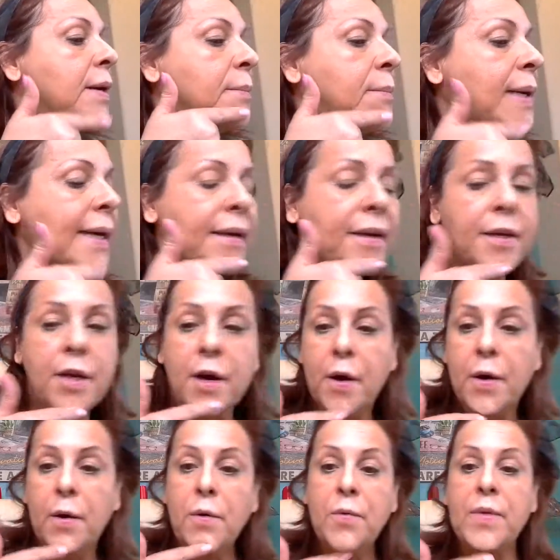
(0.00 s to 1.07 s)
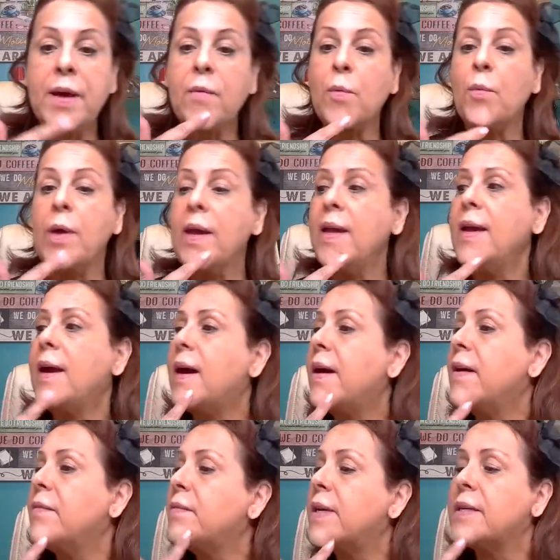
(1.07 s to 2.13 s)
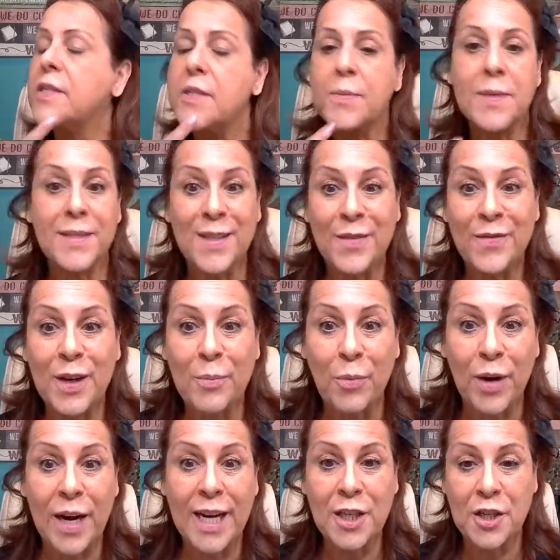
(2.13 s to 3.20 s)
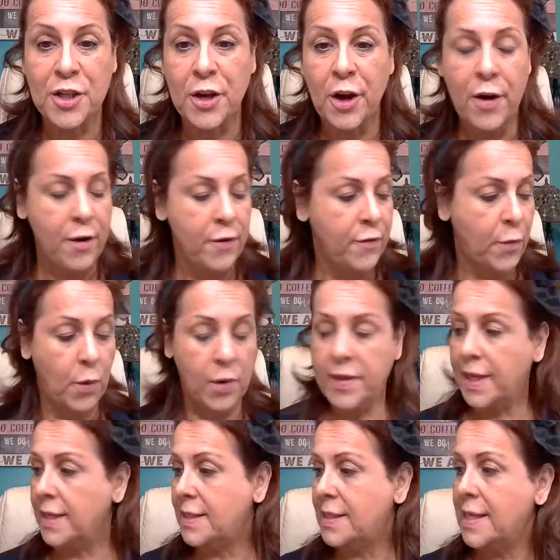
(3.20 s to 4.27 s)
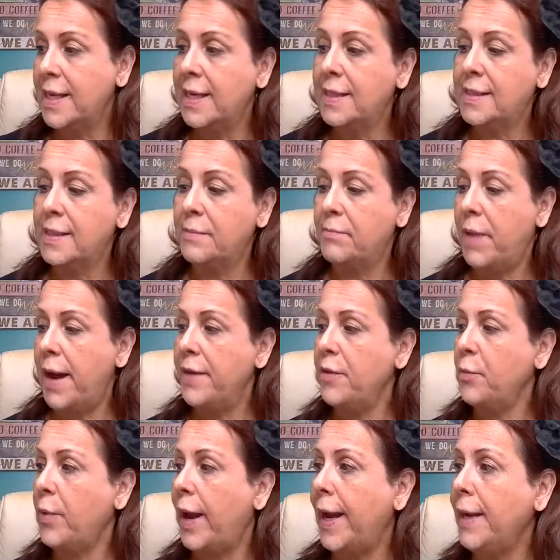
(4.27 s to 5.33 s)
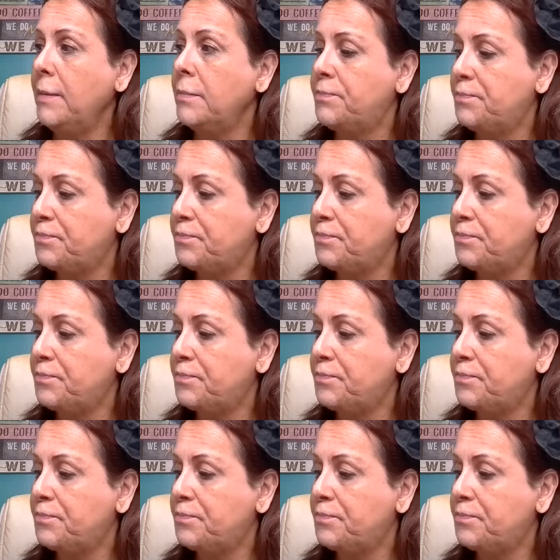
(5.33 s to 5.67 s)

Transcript: But know that we have a specific brush for these things. And by the way,